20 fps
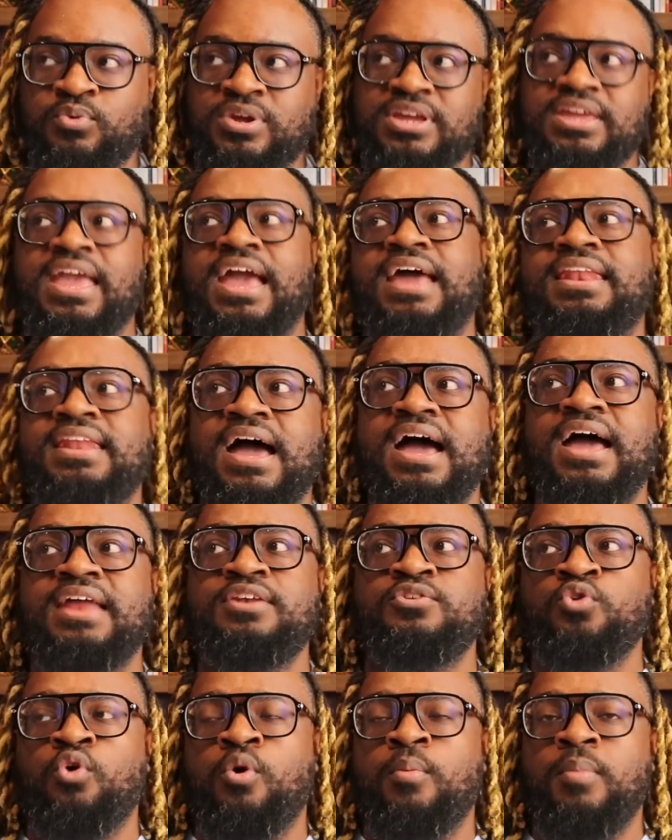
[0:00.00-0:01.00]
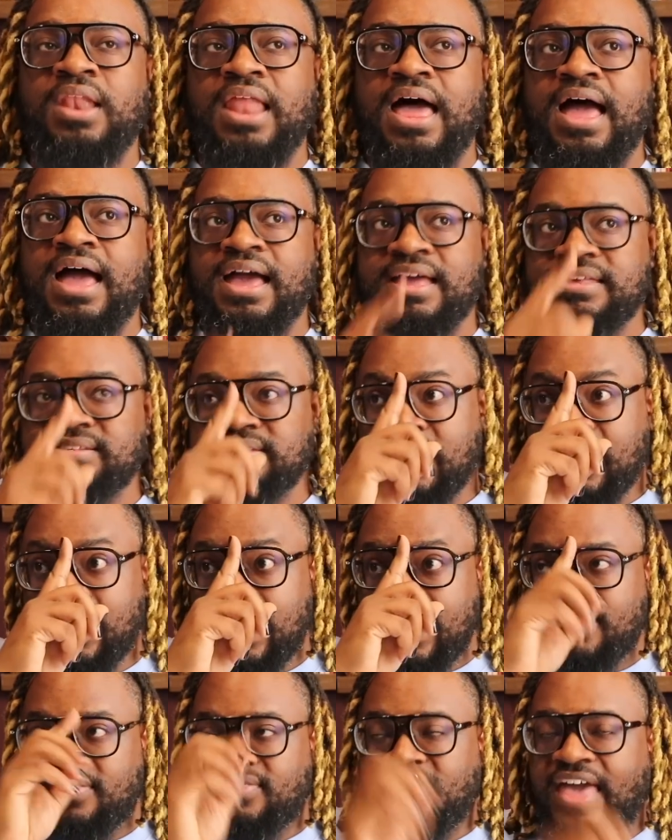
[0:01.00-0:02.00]
We cannot normalize
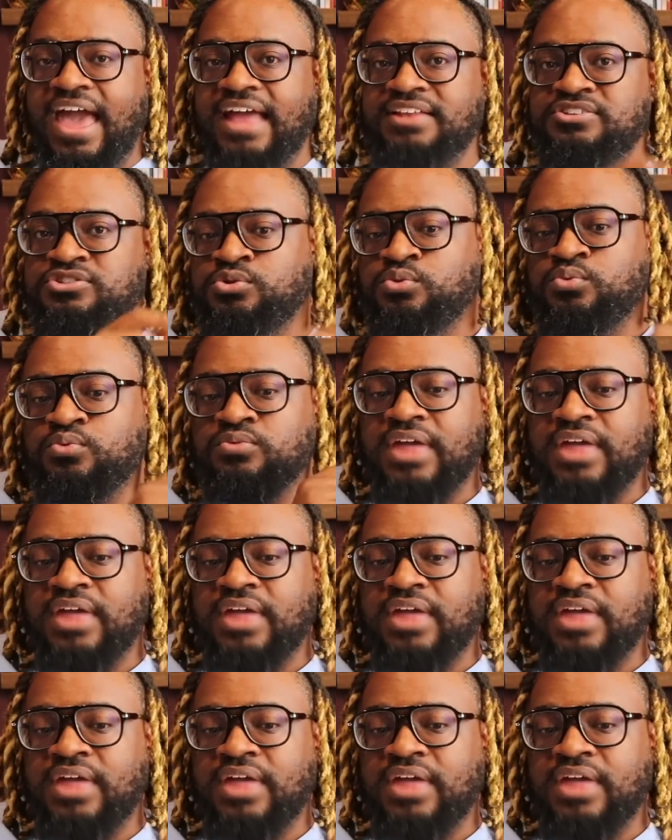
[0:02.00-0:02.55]
that to